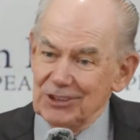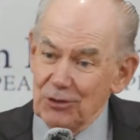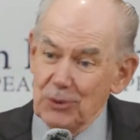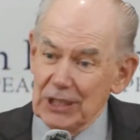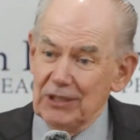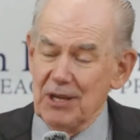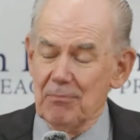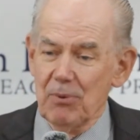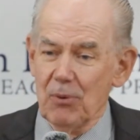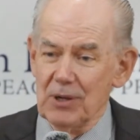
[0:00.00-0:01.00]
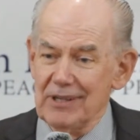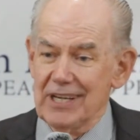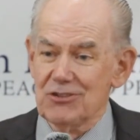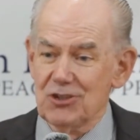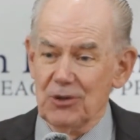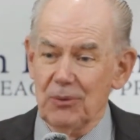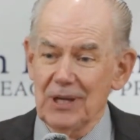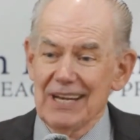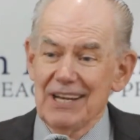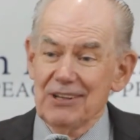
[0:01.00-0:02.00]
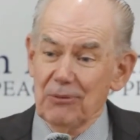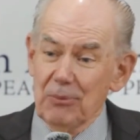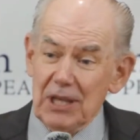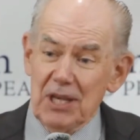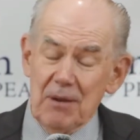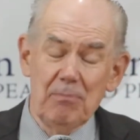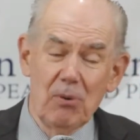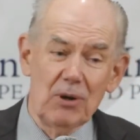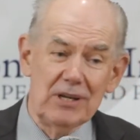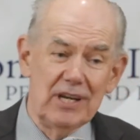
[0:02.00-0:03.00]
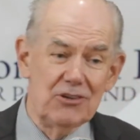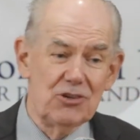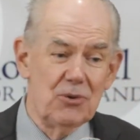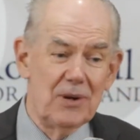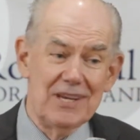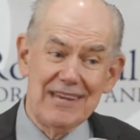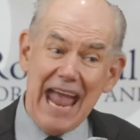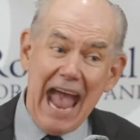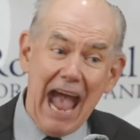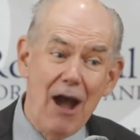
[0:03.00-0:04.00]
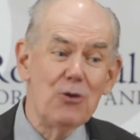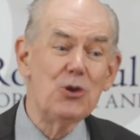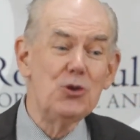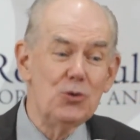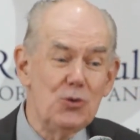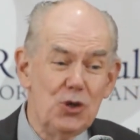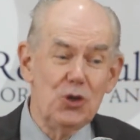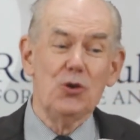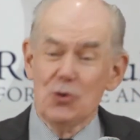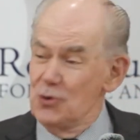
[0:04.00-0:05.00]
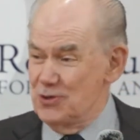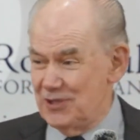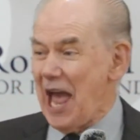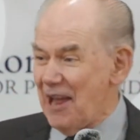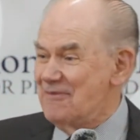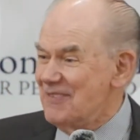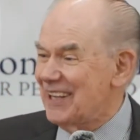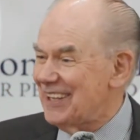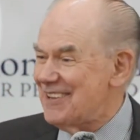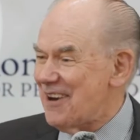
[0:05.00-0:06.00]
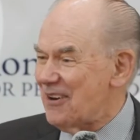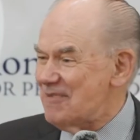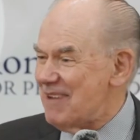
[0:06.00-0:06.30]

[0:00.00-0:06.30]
the really important issue. The really important issue is how you use that military